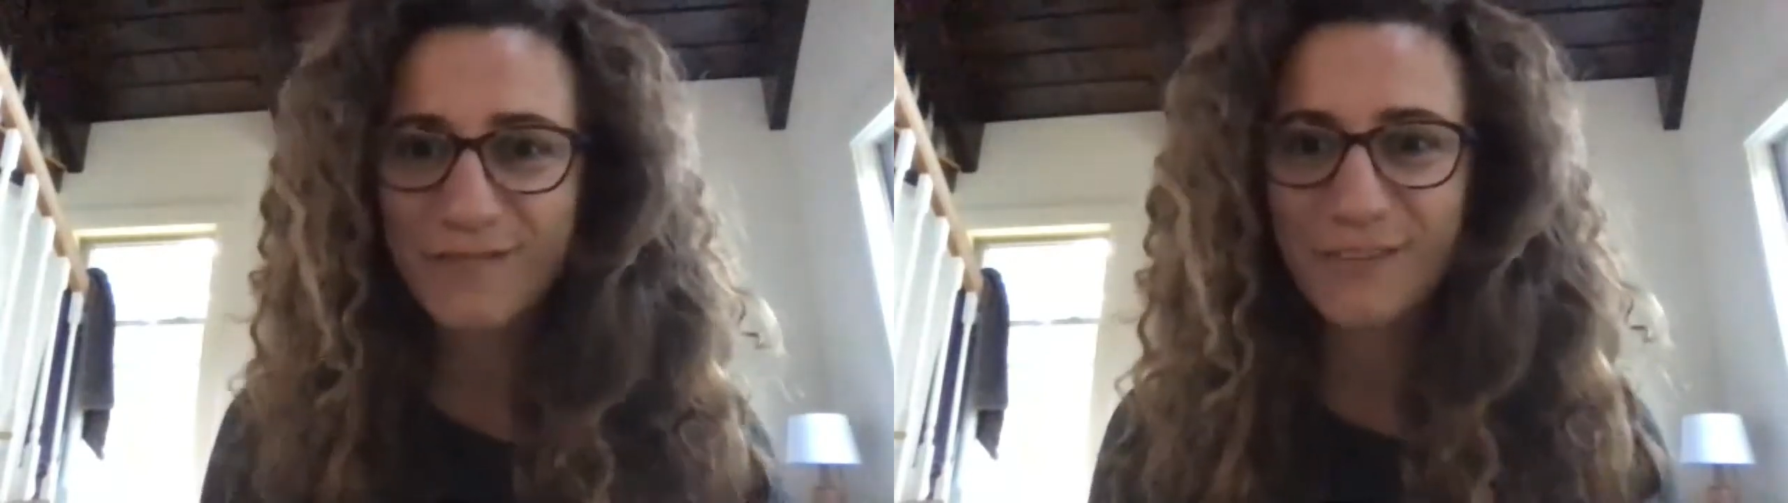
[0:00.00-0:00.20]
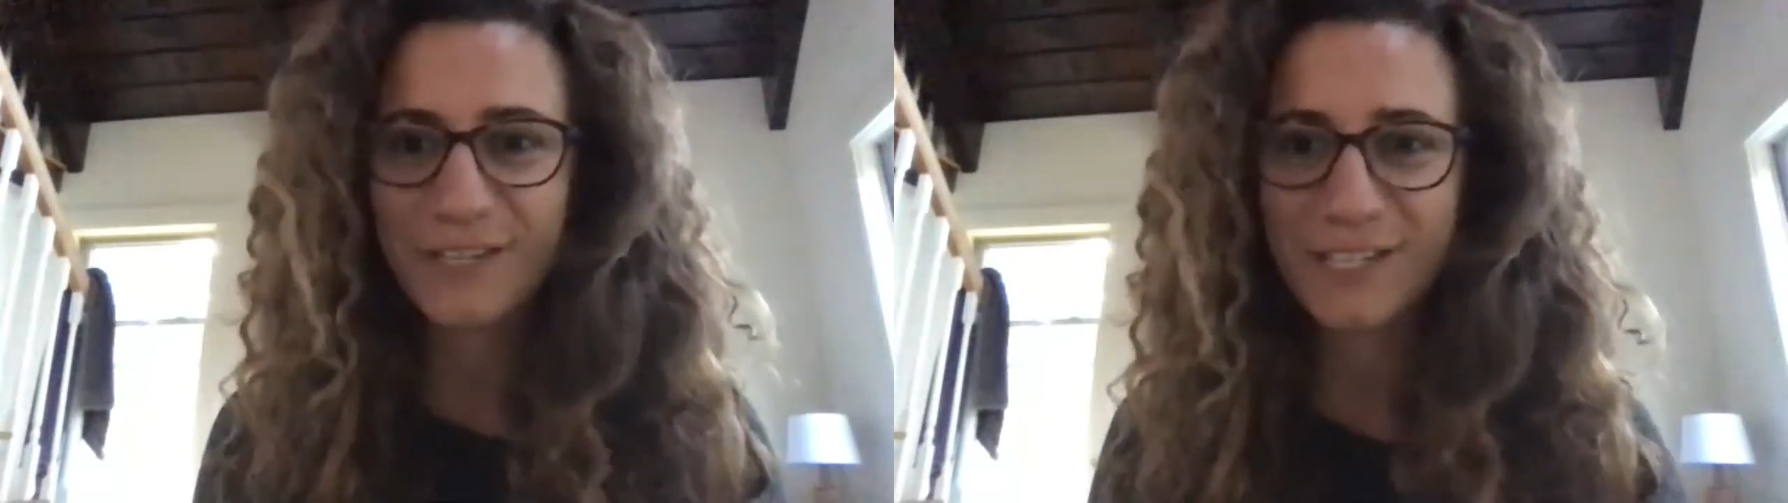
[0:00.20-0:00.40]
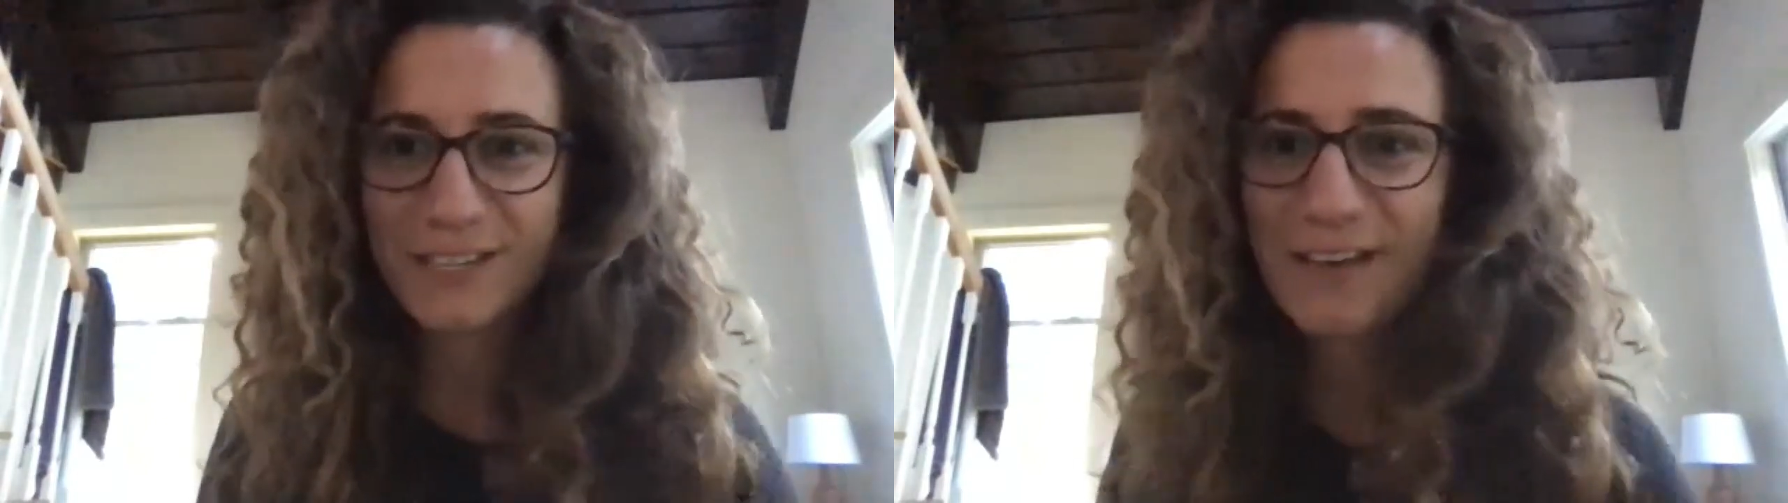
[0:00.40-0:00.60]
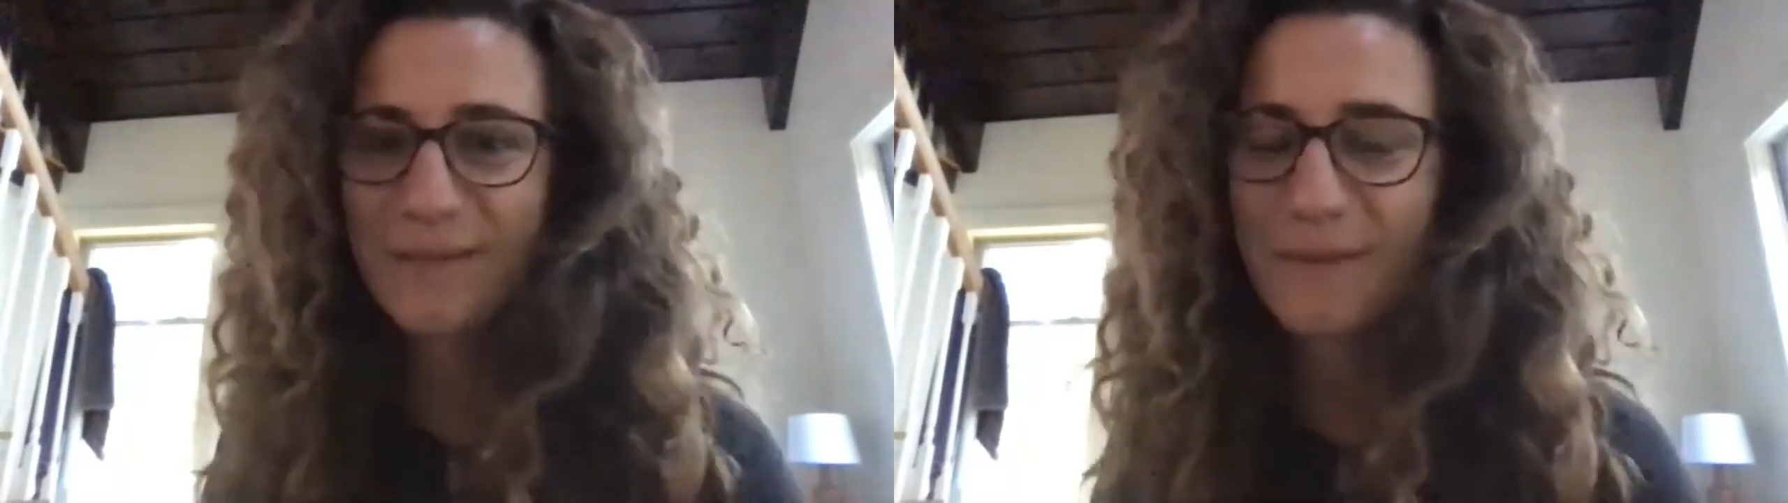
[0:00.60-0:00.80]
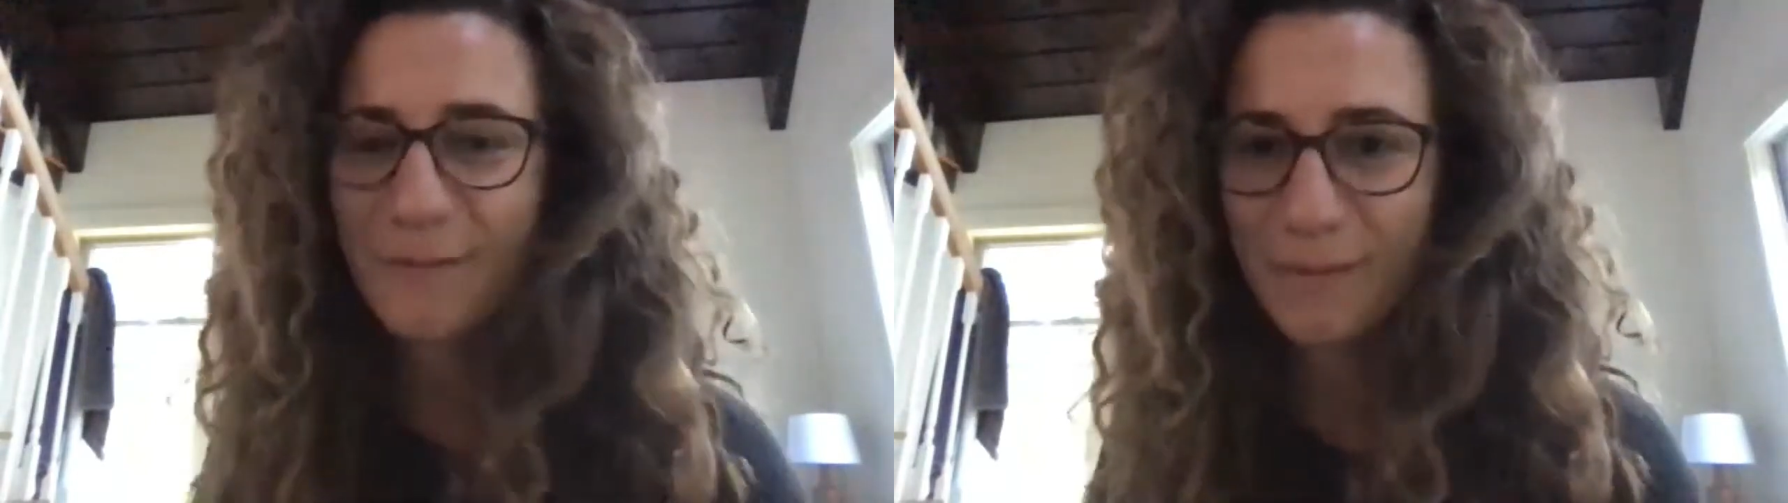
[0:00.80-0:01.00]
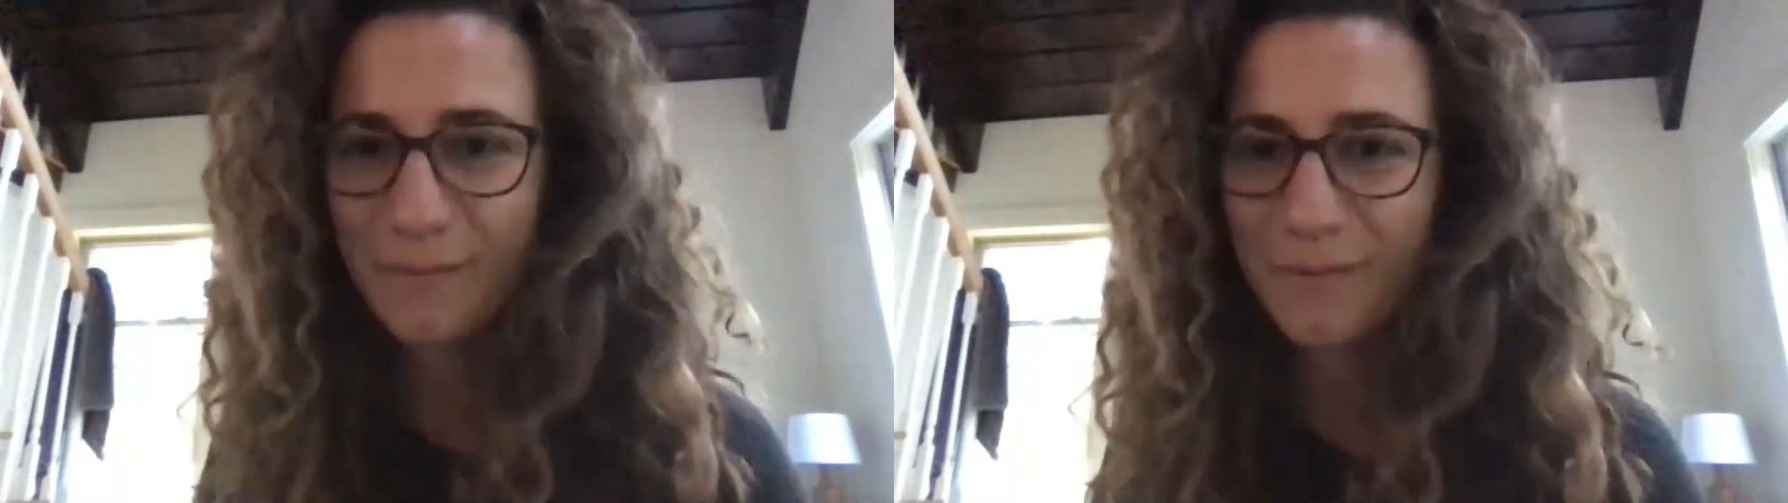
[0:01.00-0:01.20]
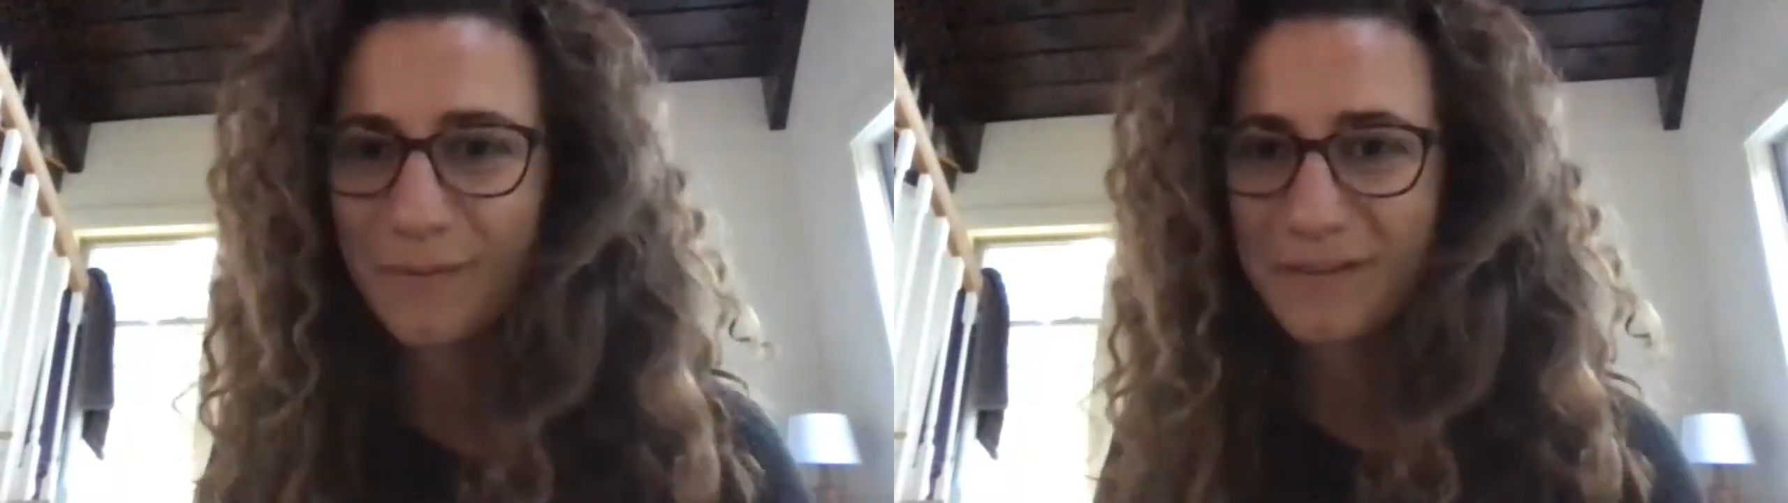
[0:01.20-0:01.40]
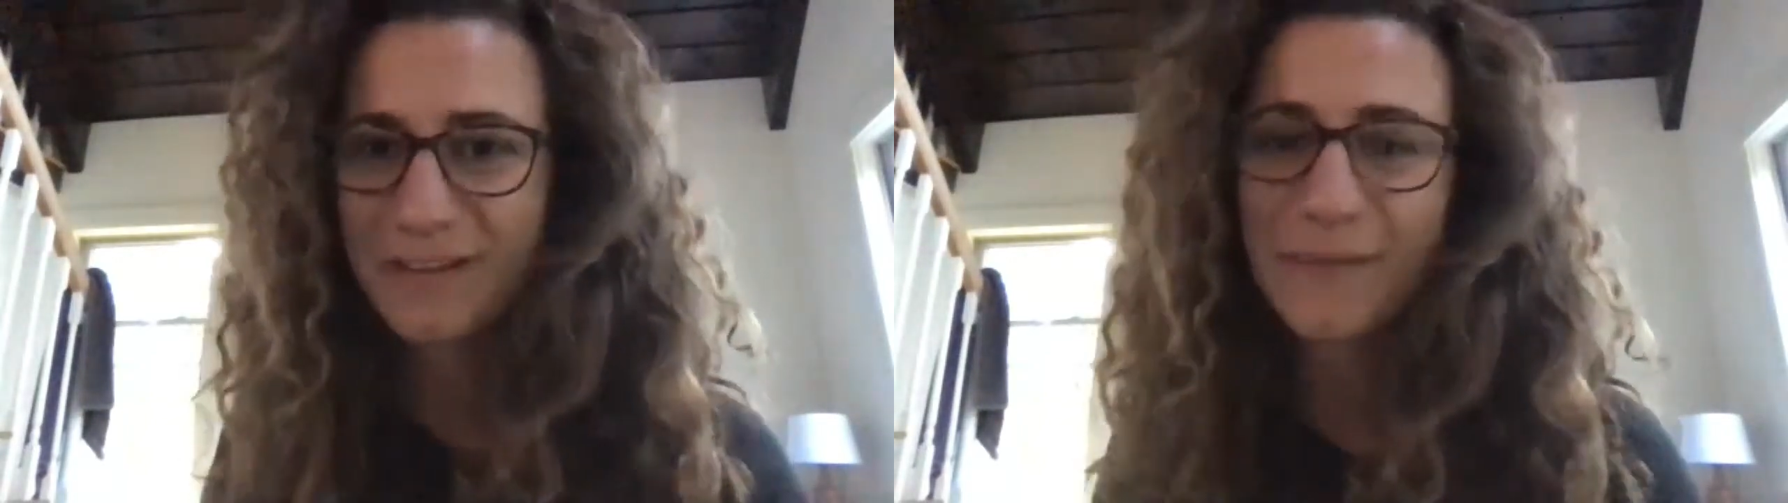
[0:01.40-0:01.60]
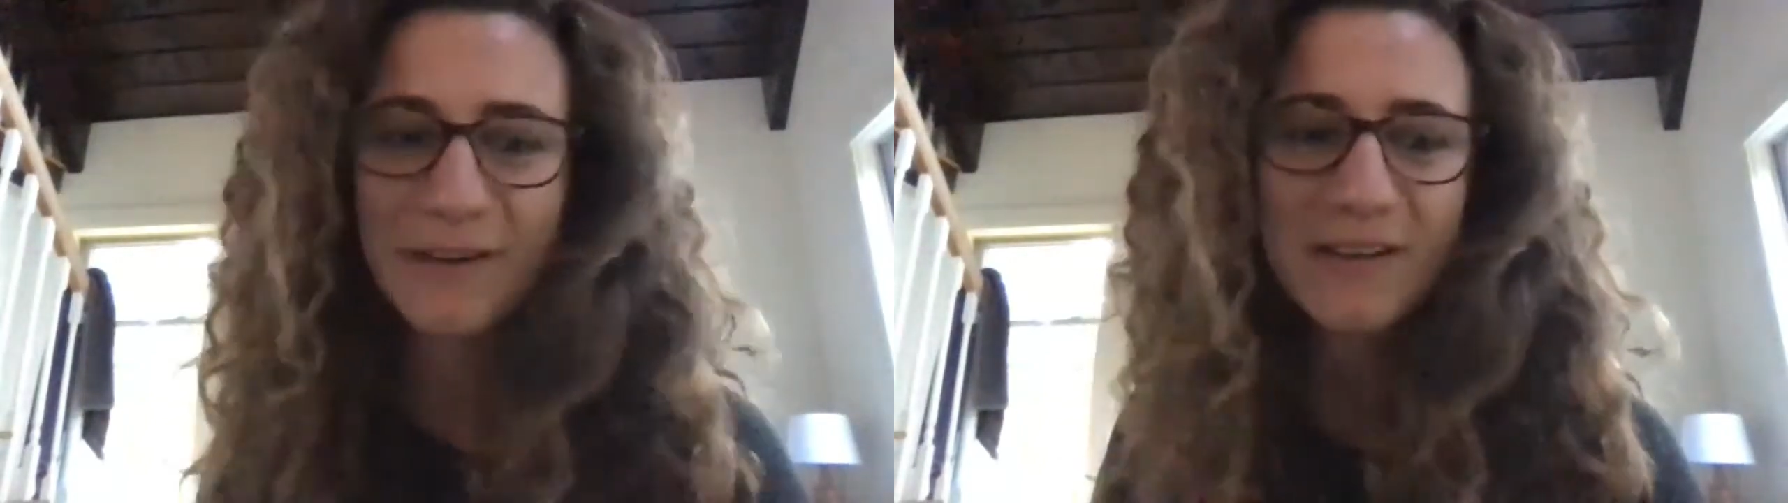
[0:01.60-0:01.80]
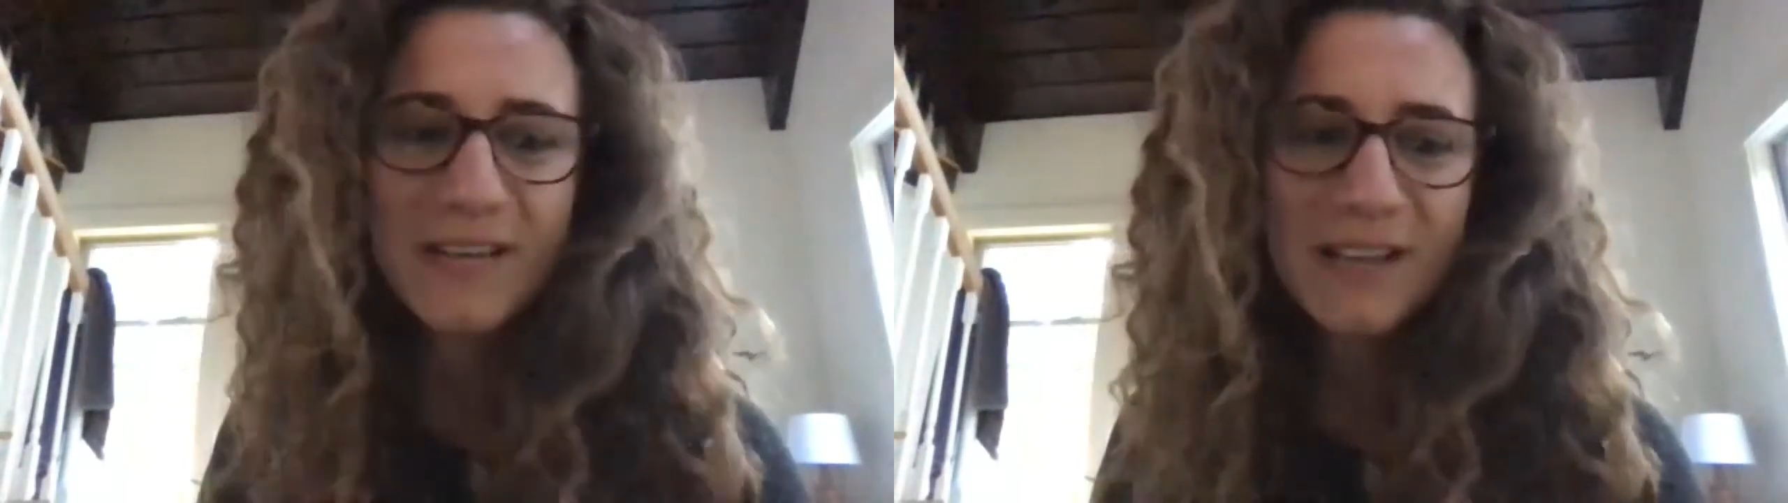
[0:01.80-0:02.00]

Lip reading: which I've been public about.